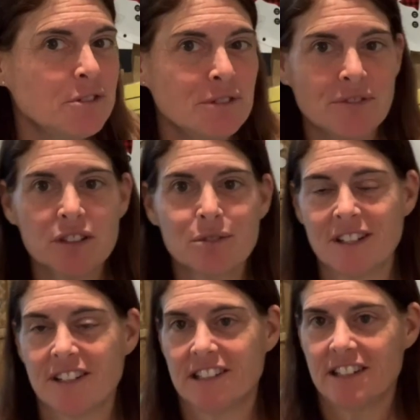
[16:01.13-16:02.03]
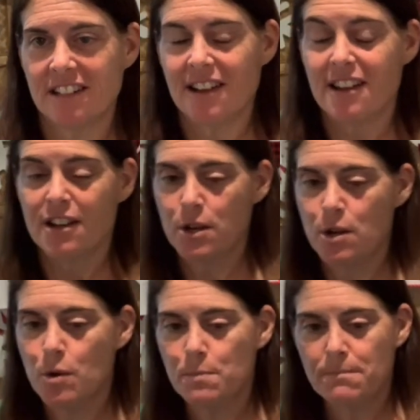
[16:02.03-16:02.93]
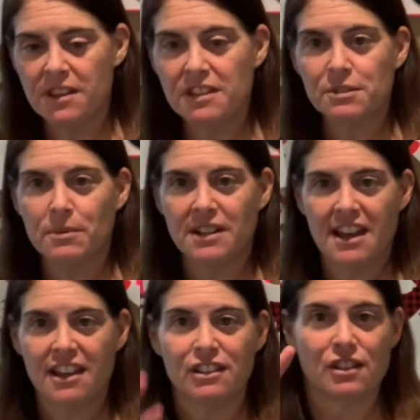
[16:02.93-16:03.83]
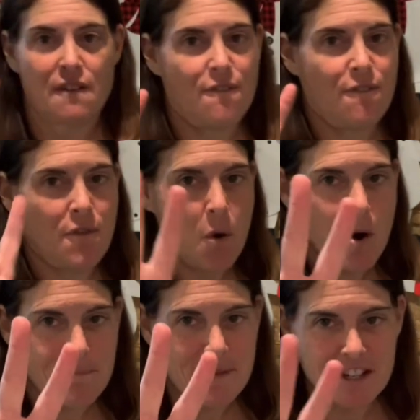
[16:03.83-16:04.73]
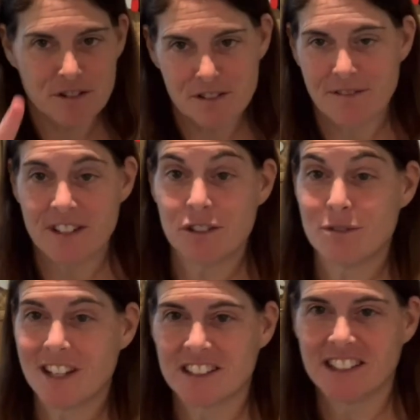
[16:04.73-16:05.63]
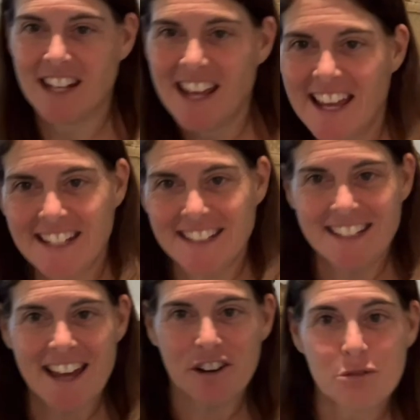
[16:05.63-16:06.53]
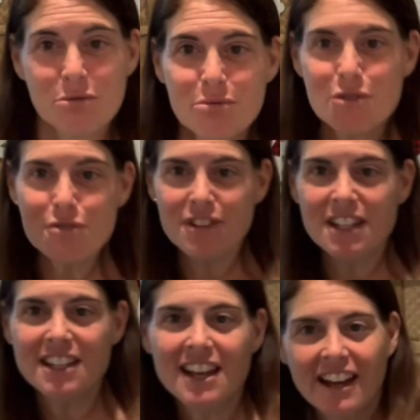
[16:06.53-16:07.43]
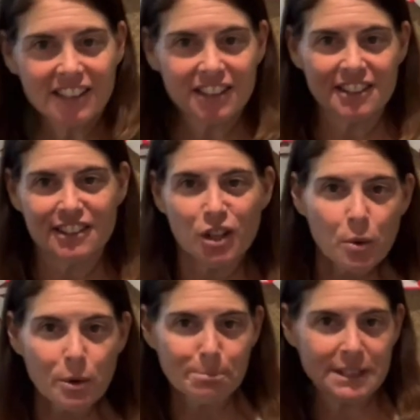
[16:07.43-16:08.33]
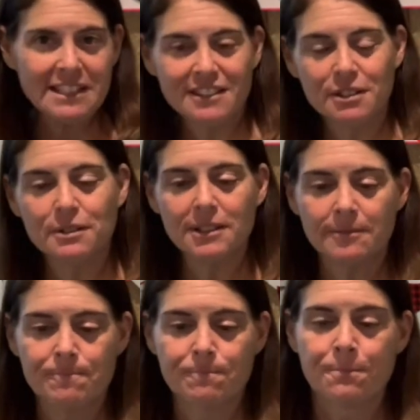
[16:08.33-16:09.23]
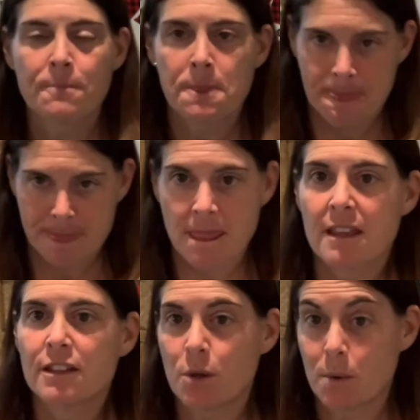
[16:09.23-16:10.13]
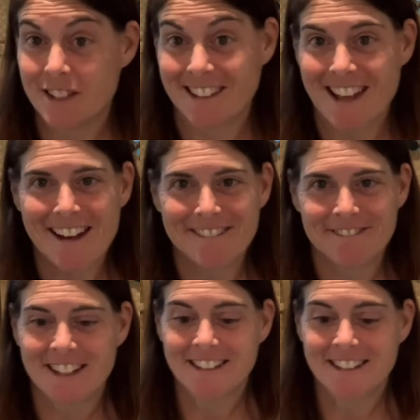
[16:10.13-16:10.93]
of introduction. Nope, this one has 4 measures of introduction. And it's got a groovy, kind of slower beat to it. So it's a lot of fun.